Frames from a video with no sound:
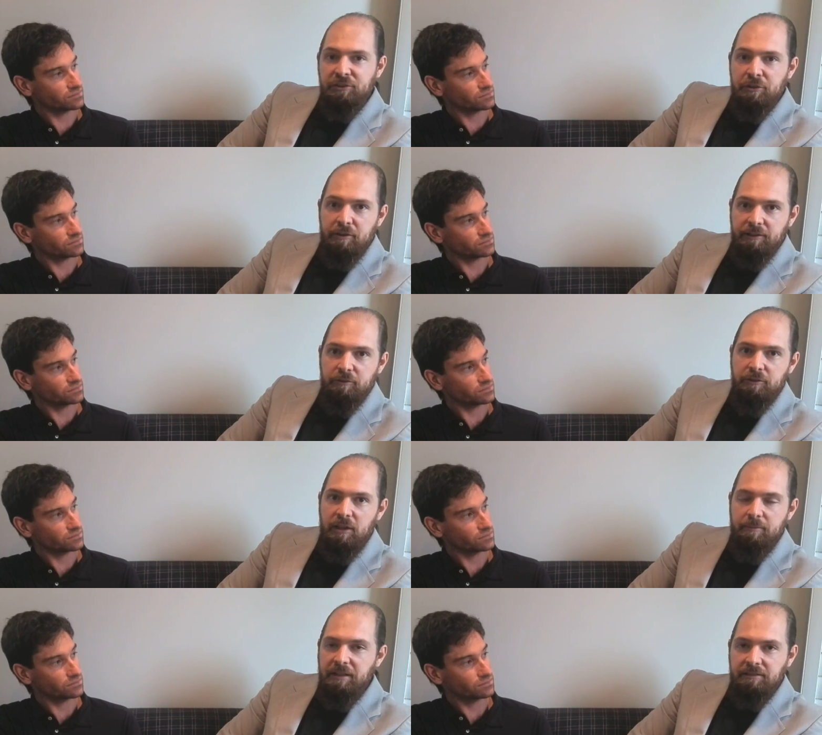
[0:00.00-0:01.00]
Speaker 1: occur at all.
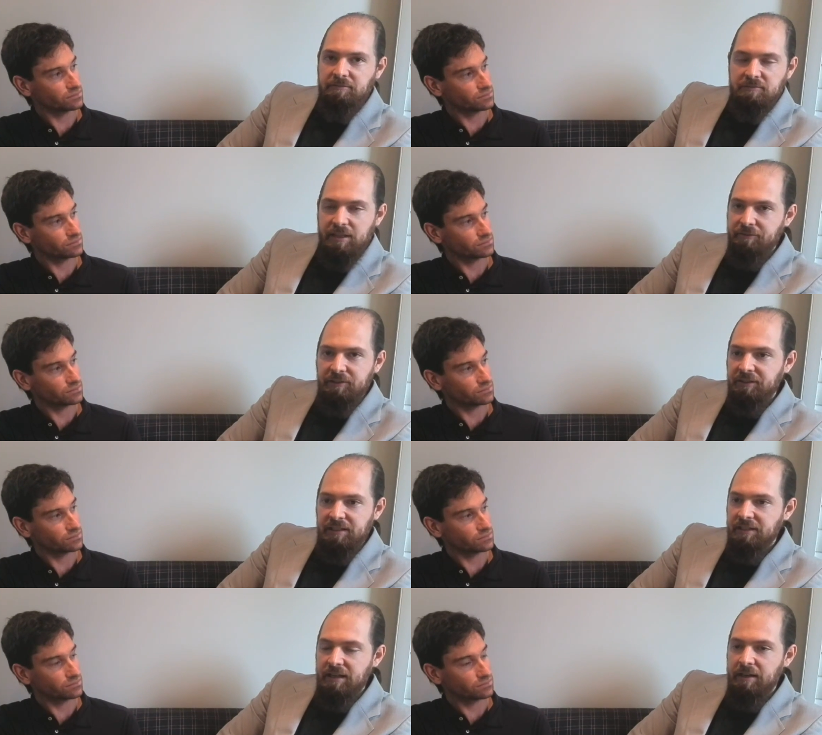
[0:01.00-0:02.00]
I mean,
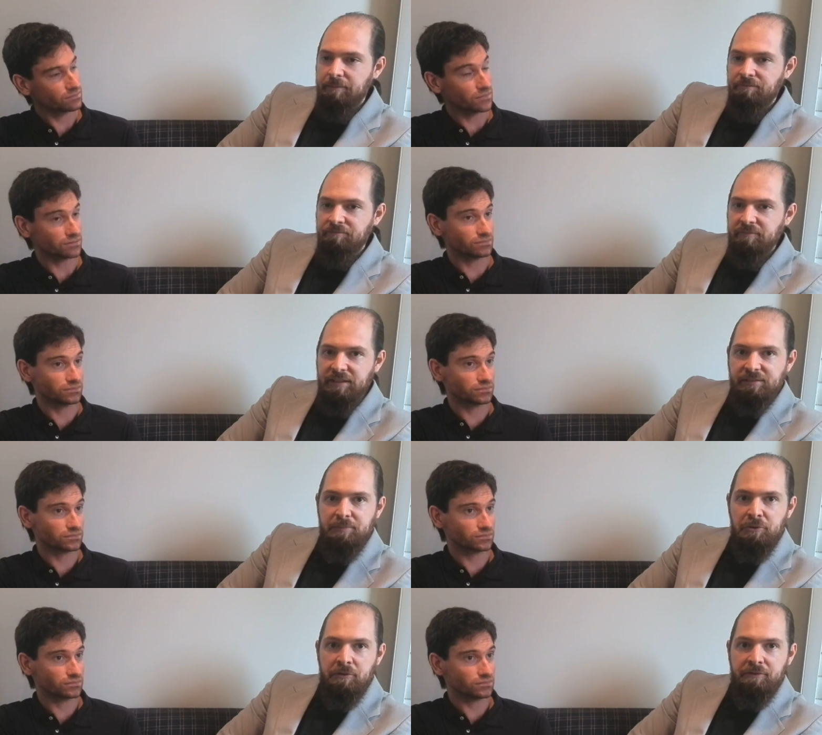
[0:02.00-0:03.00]
definitely um, is
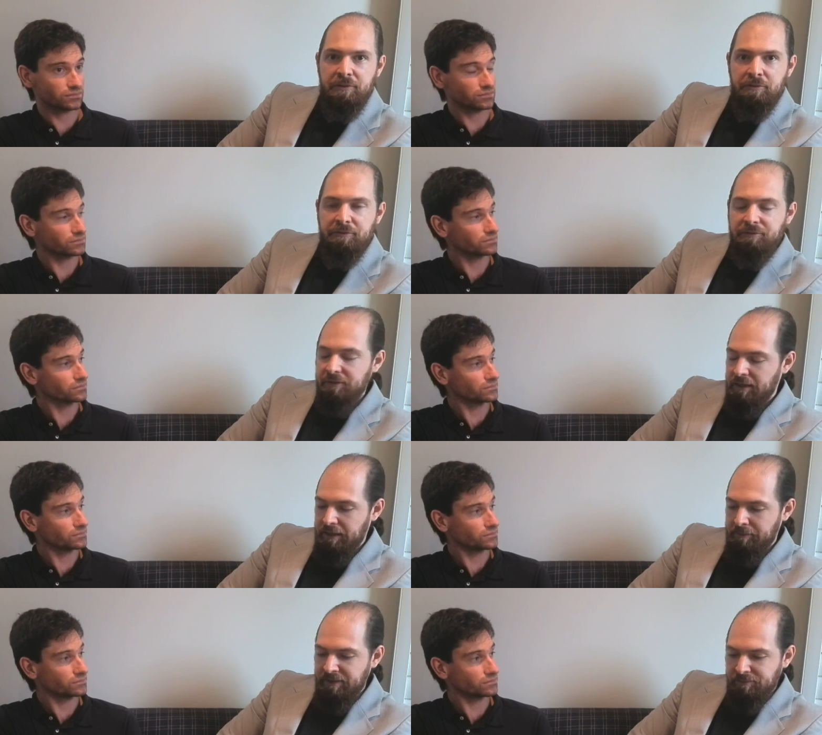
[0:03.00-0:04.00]
pure filth,
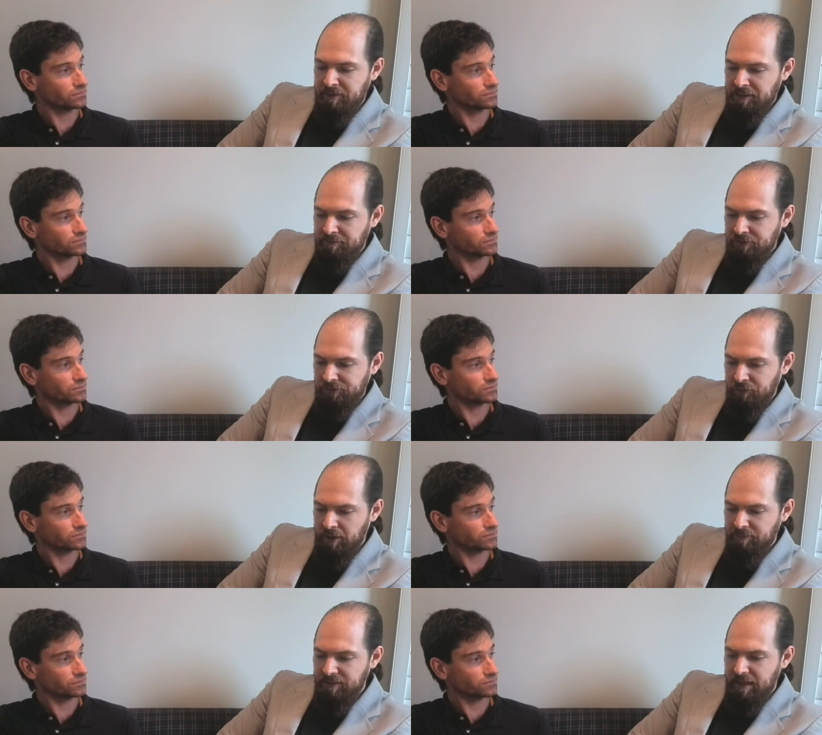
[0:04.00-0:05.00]
um, as many have
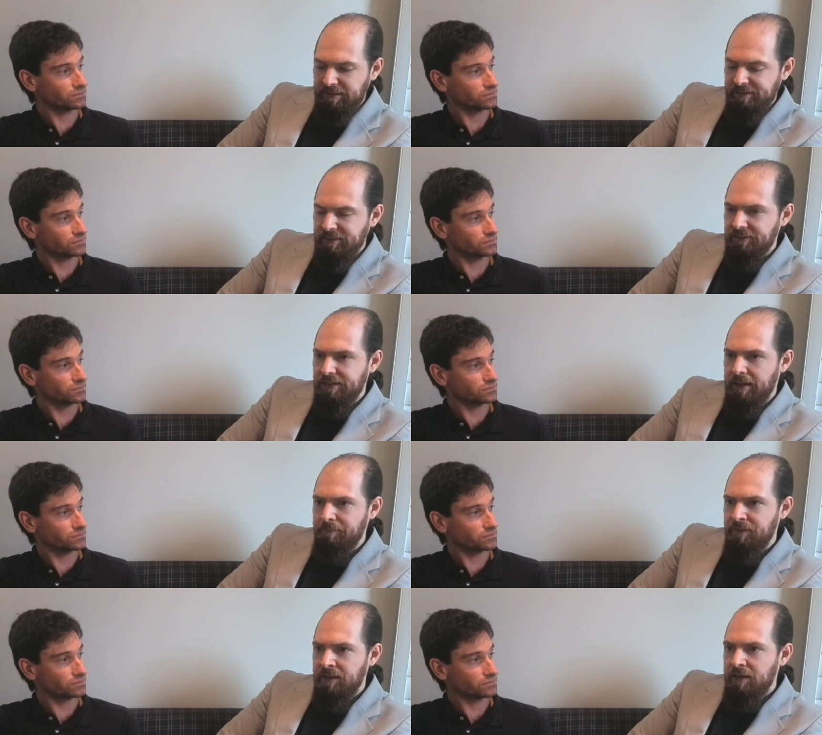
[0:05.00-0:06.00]
described it as. And
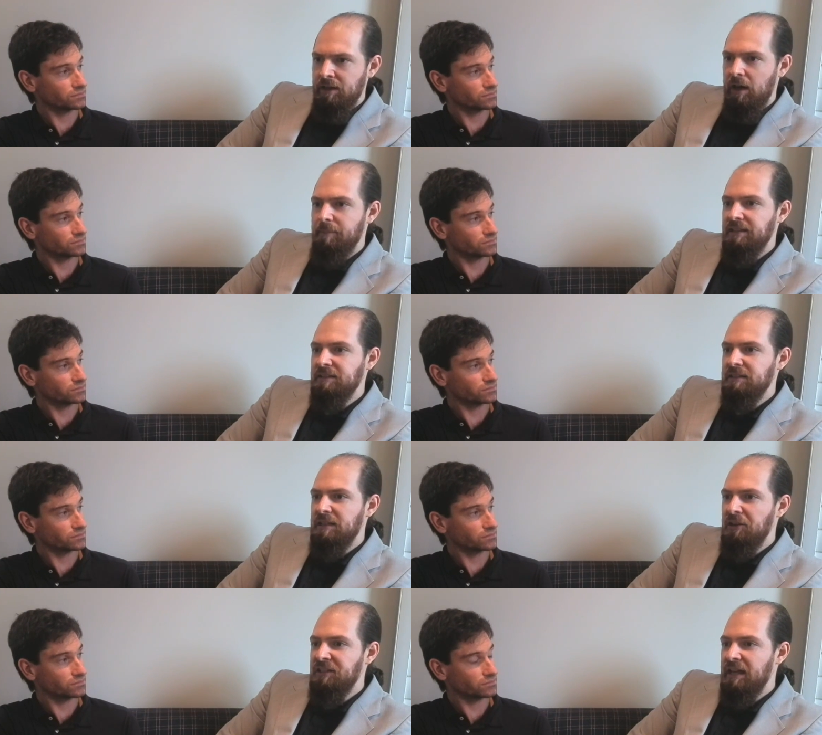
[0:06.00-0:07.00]
um, I mean,
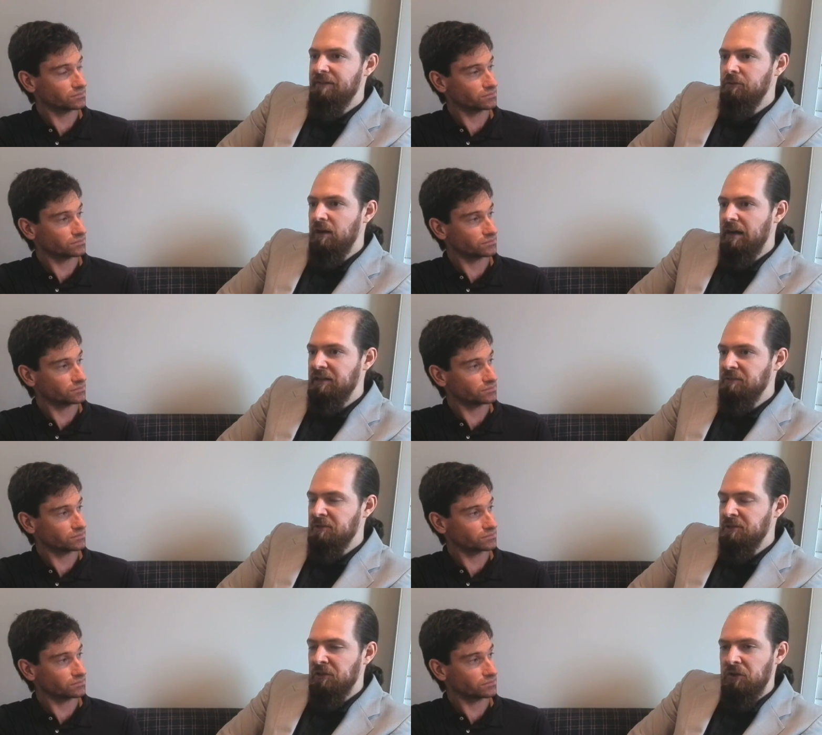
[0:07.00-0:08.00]
the only other
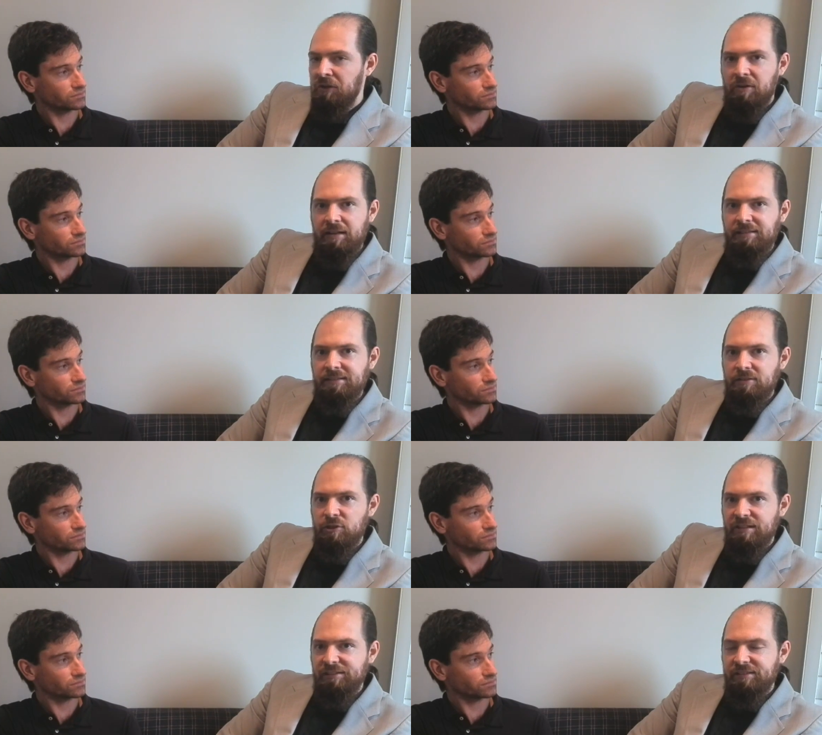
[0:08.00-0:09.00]
argument, like I had
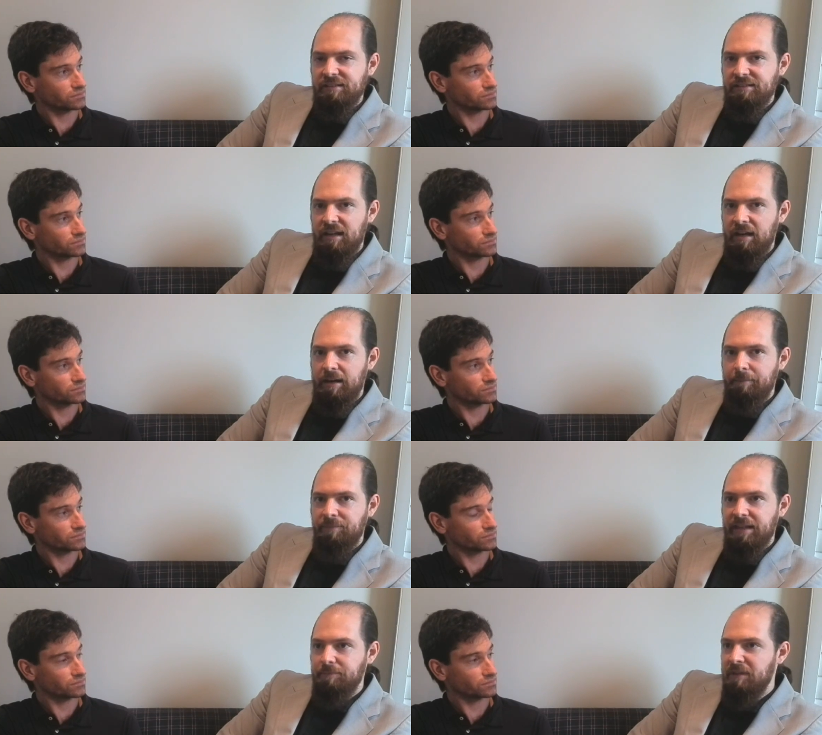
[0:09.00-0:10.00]
suggested,
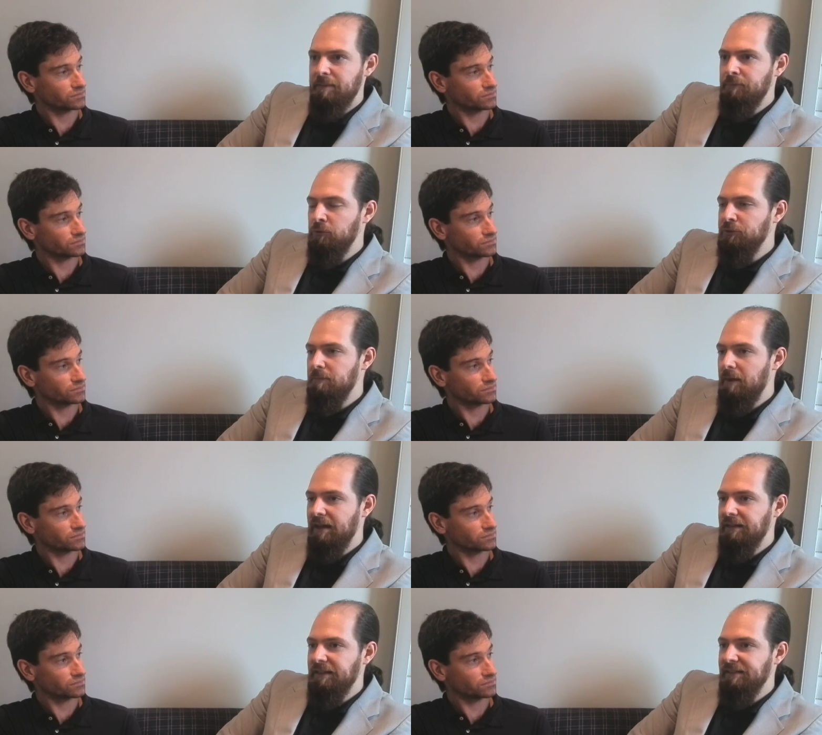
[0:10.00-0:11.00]
um, that people could make
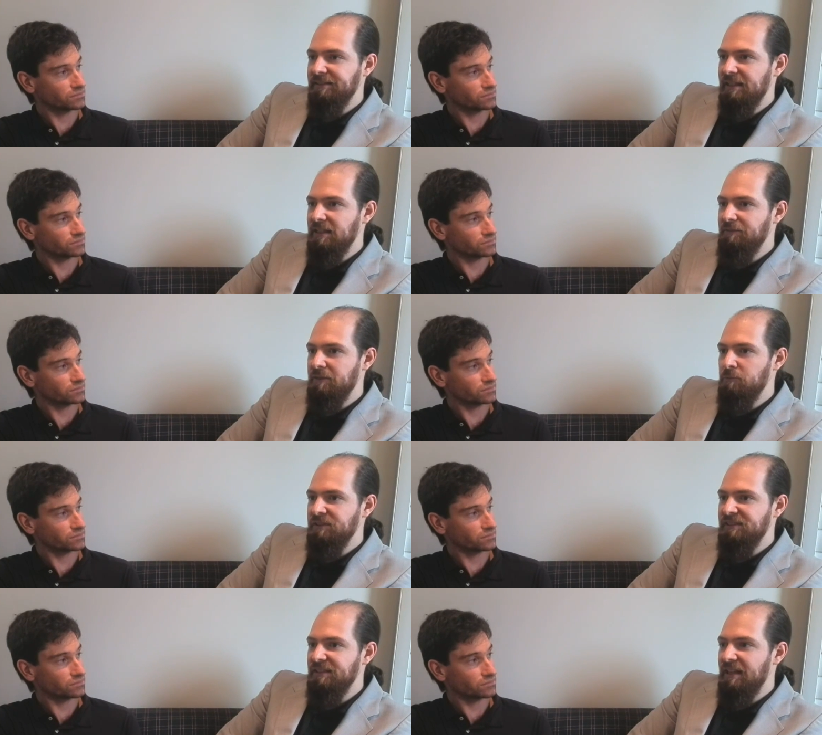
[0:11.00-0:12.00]
is that if it
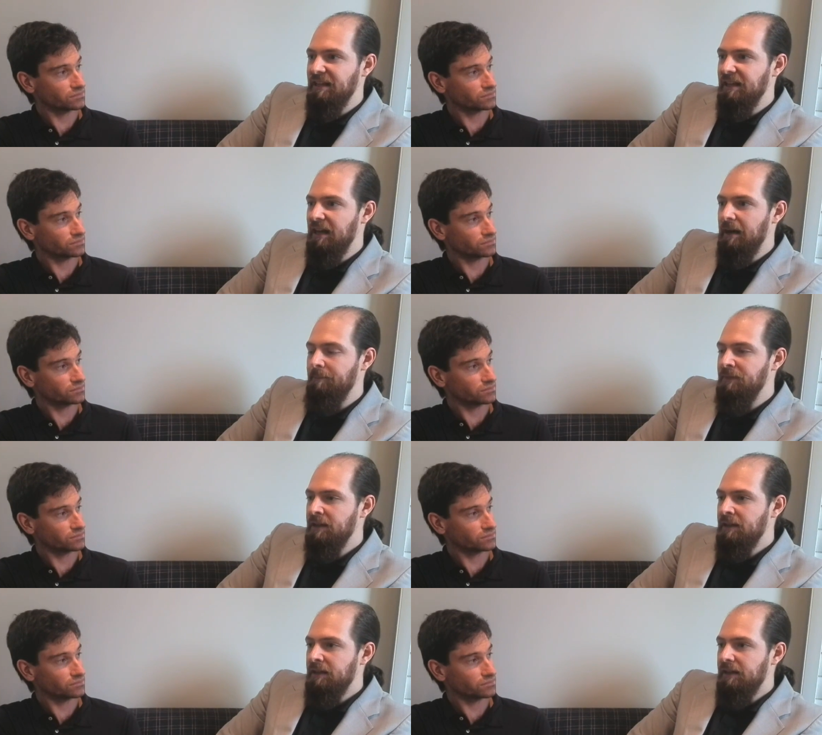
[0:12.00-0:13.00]
was in a, um,
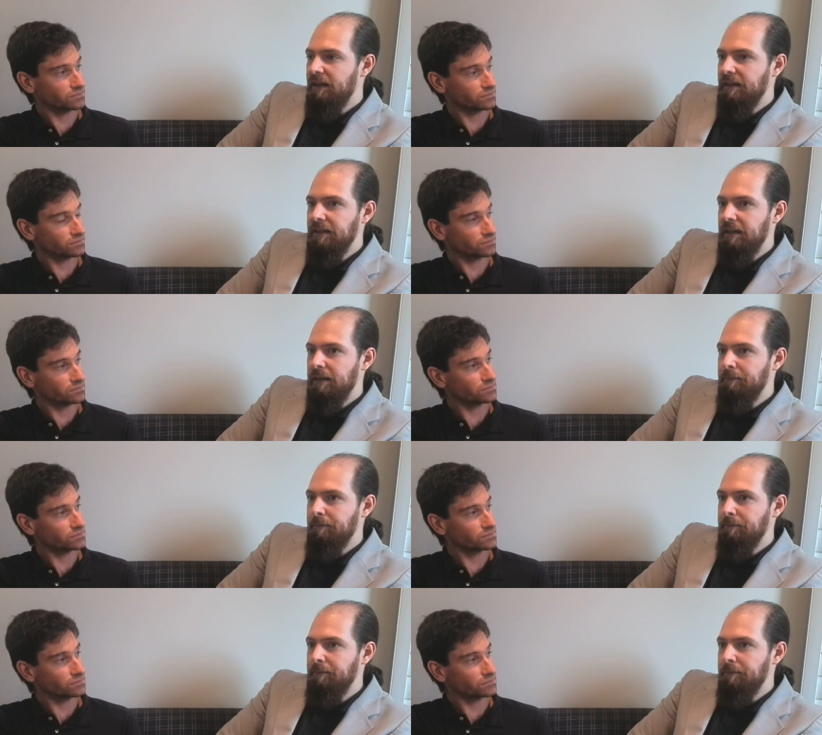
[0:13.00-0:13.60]
a